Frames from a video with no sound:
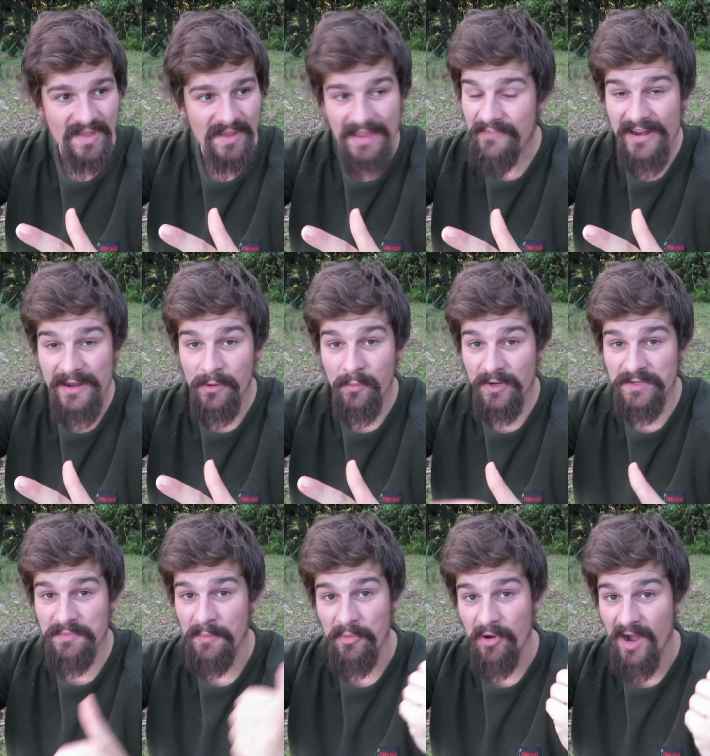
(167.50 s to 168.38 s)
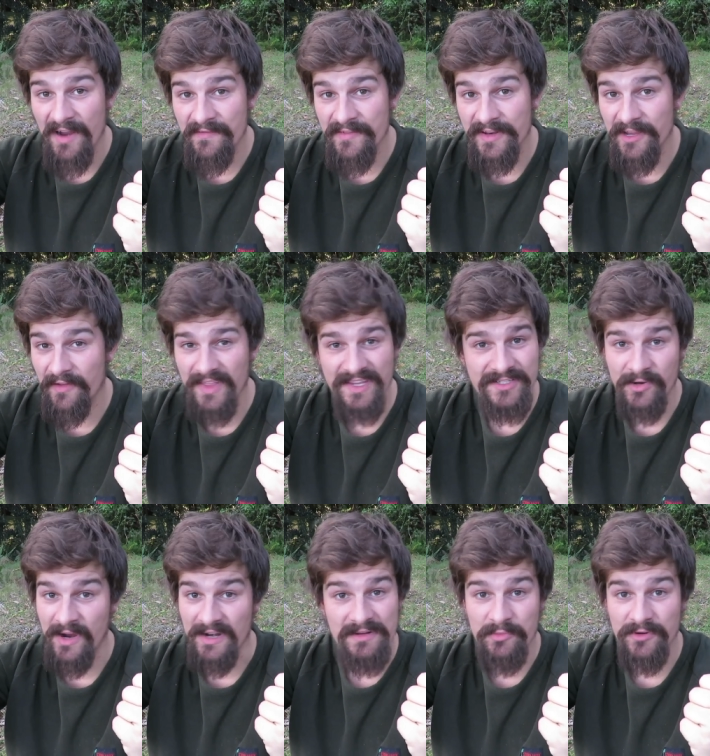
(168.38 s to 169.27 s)
If anyone watched my pine video, they
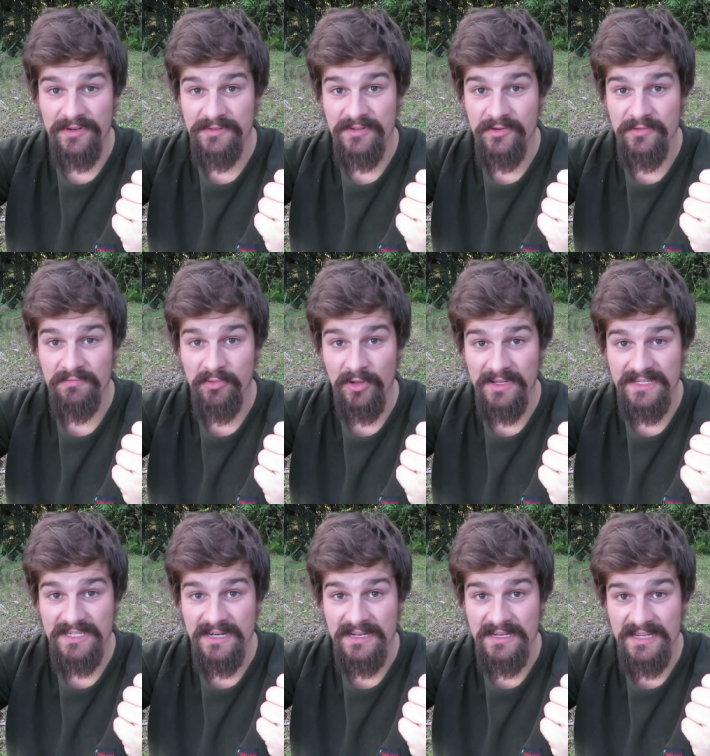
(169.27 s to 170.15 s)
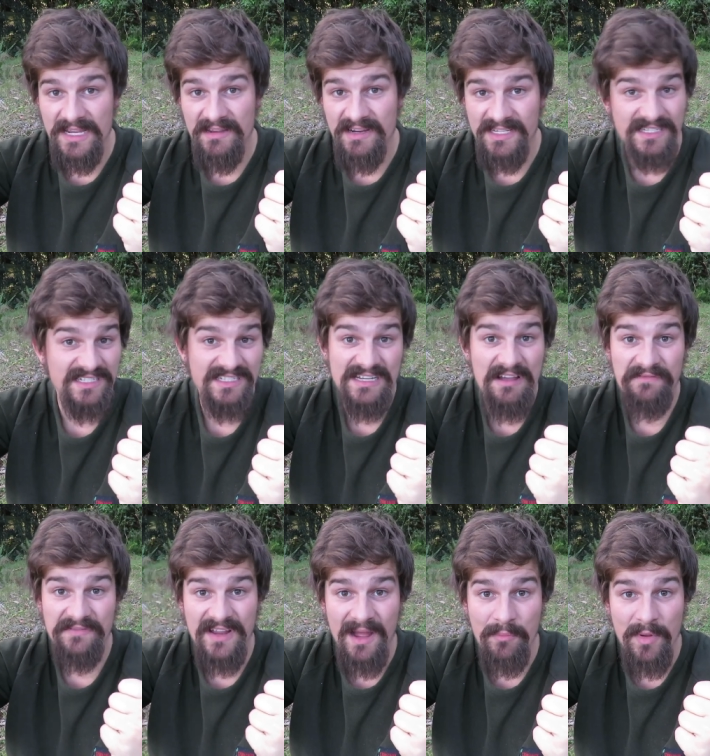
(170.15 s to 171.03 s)
saw I had to put two bullets in a deer because I
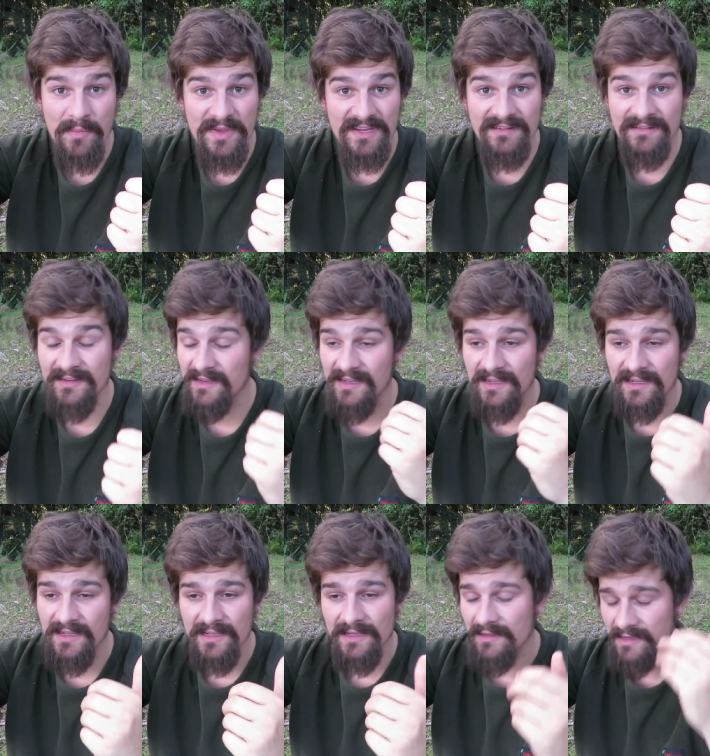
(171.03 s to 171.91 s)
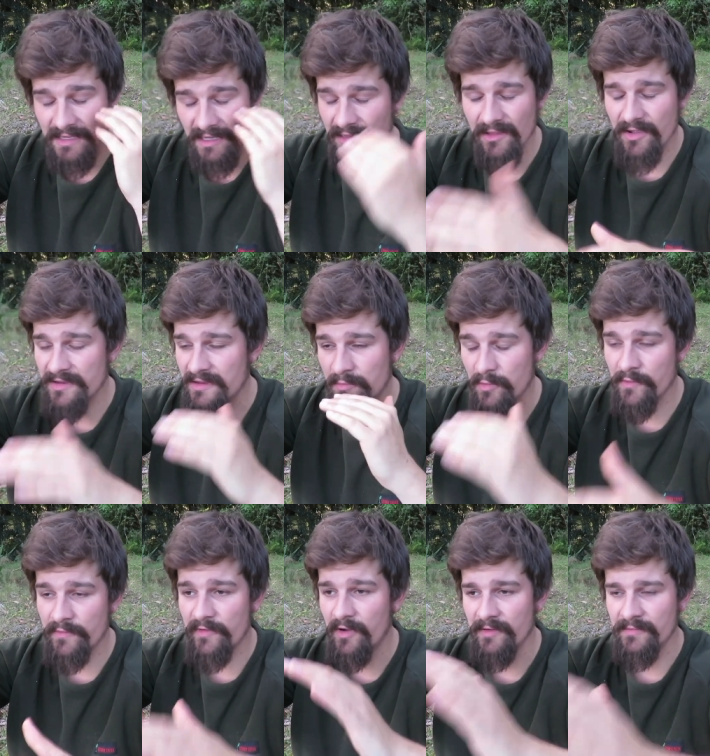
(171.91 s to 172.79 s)
stuffed up. I mean, you learn, you
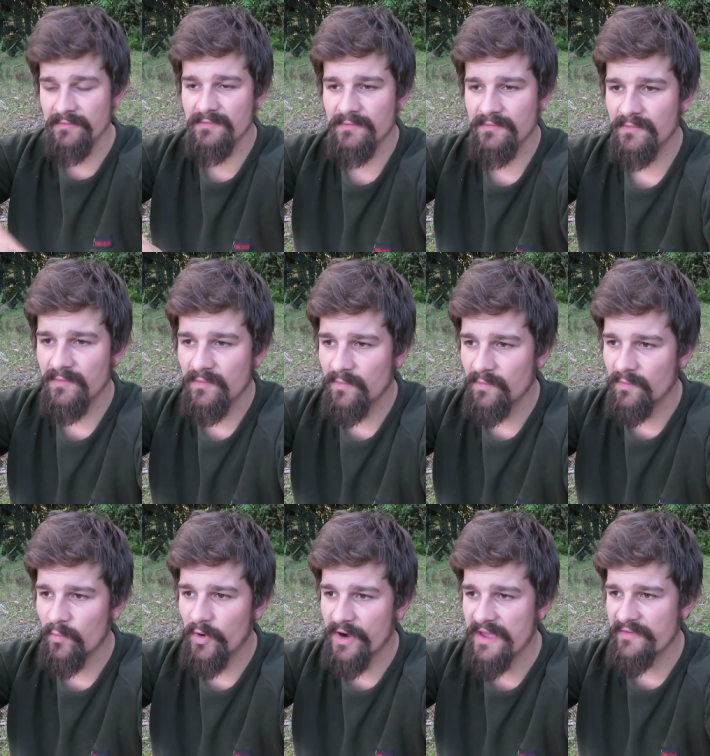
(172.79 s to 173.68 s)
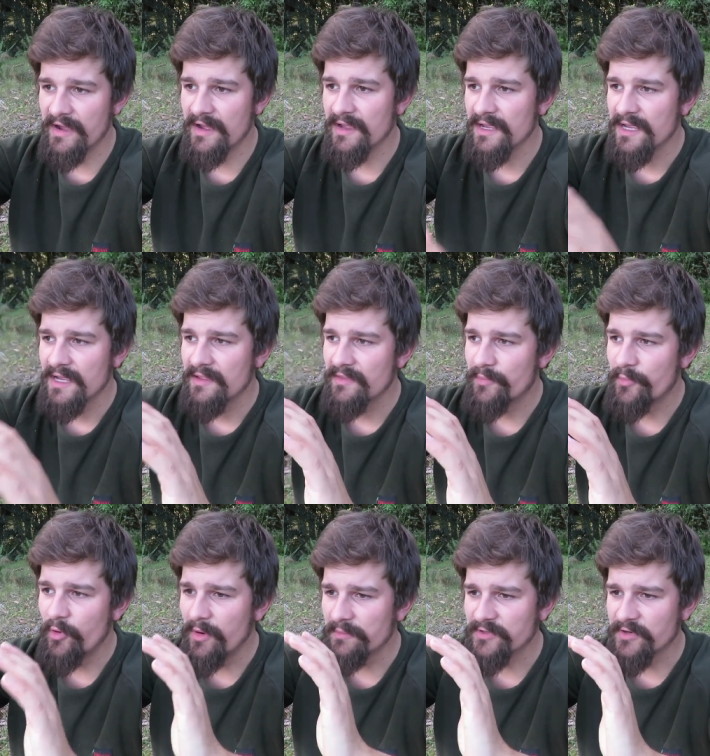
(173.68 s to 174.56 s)
move on, whatever. The
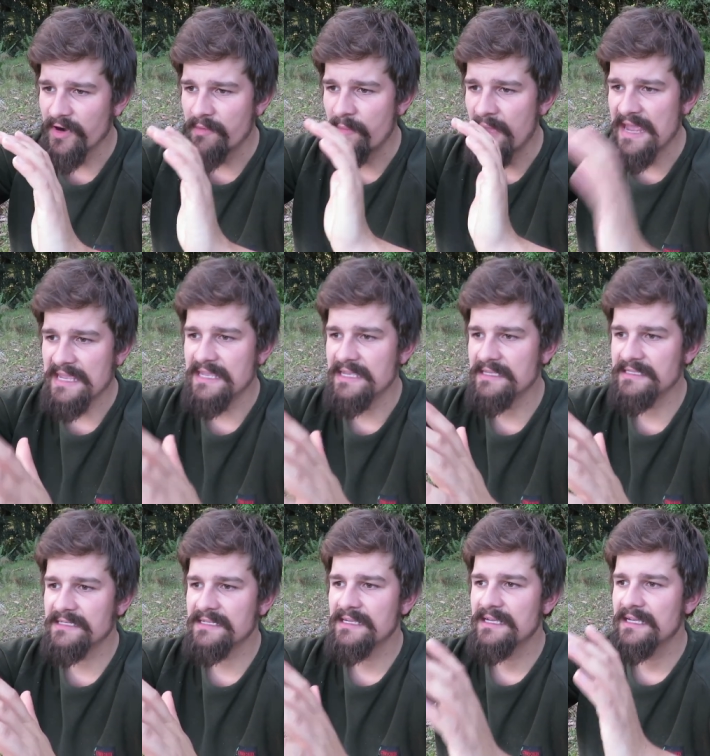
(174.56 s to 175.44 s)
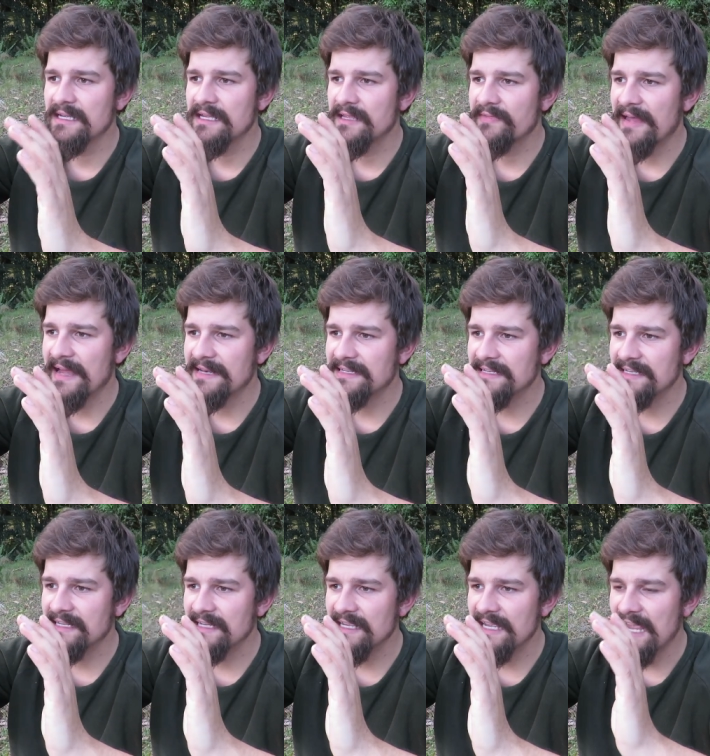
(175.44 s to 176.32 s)
point I'm trying to make is that
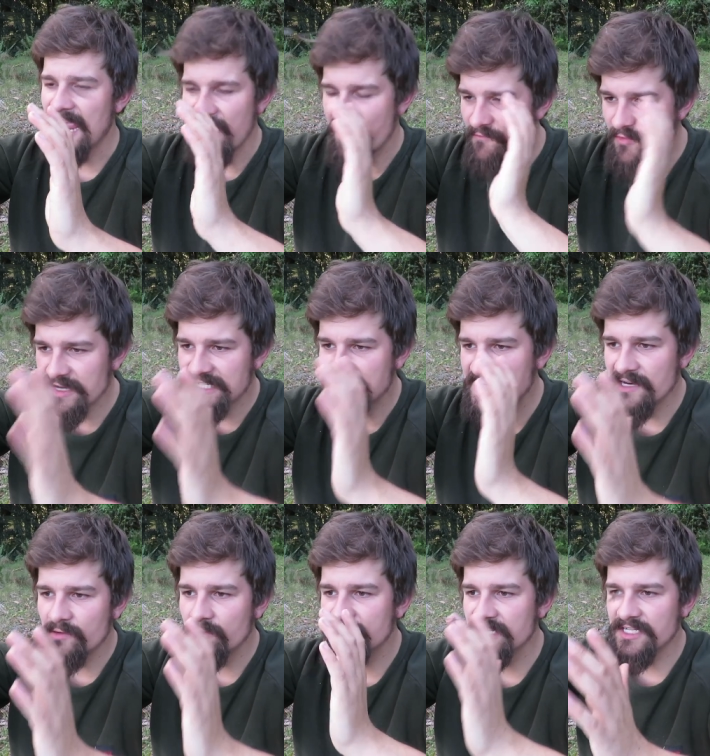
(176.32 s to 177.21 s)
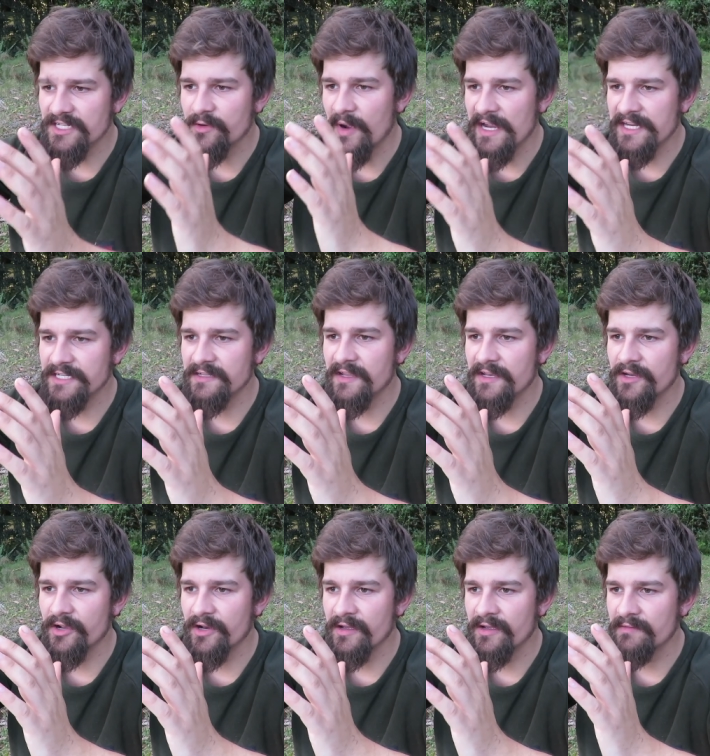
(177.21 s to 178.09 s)
every single situation
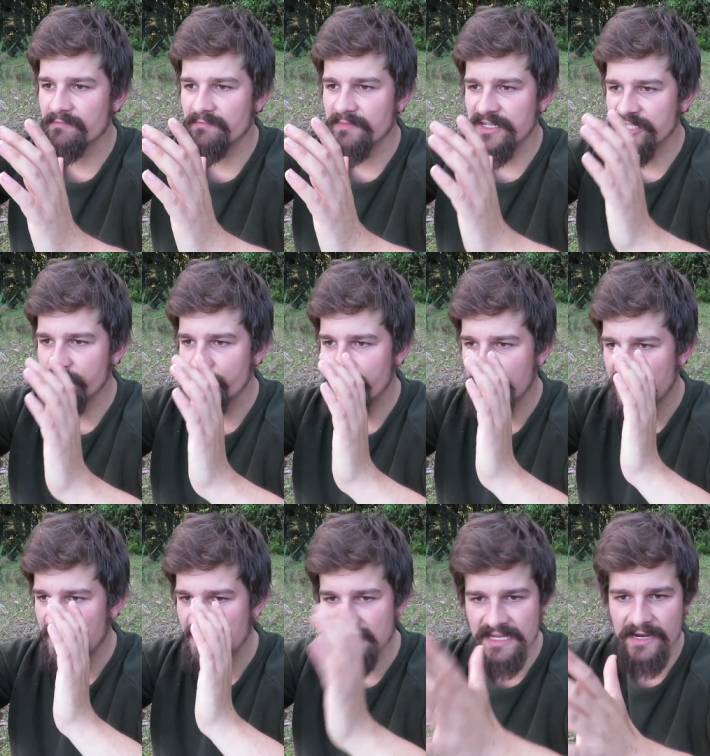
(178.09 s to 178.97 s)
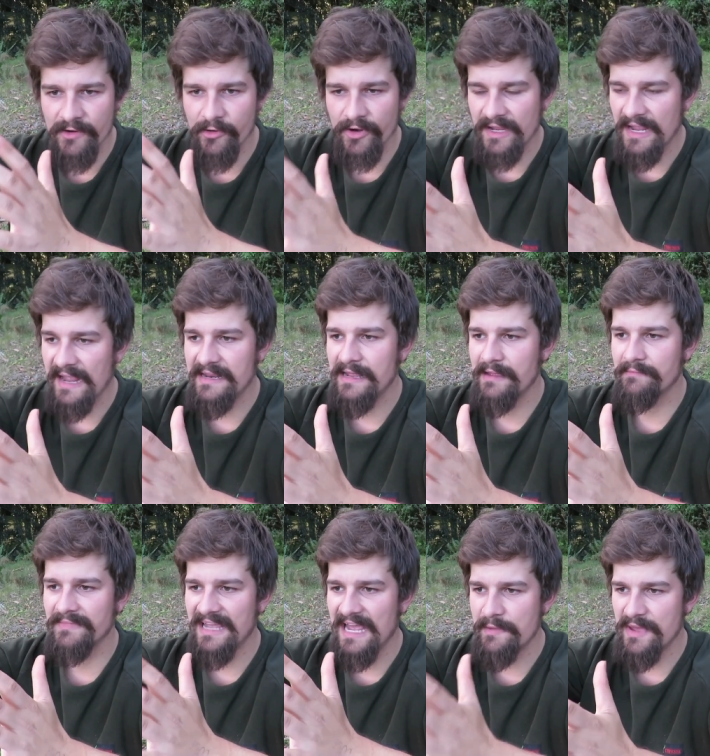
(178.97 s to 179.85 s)
that you're going to be shooting at a deer or a game
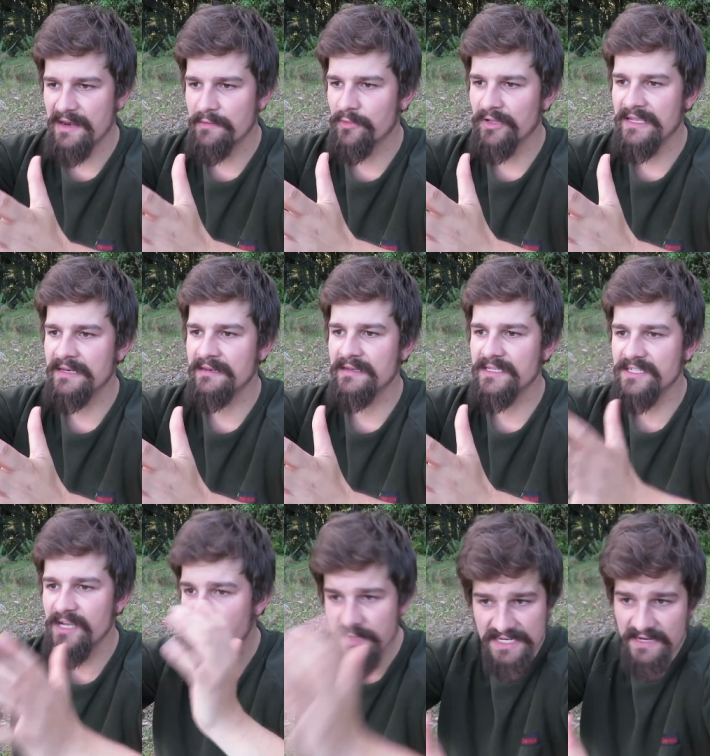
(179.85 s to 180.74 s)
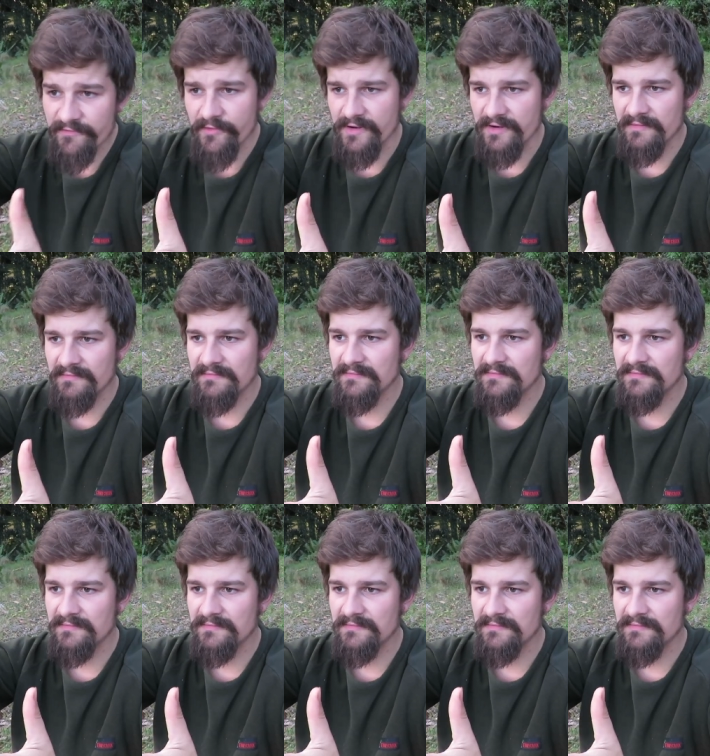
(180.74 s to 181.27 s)
animal in is going to be different.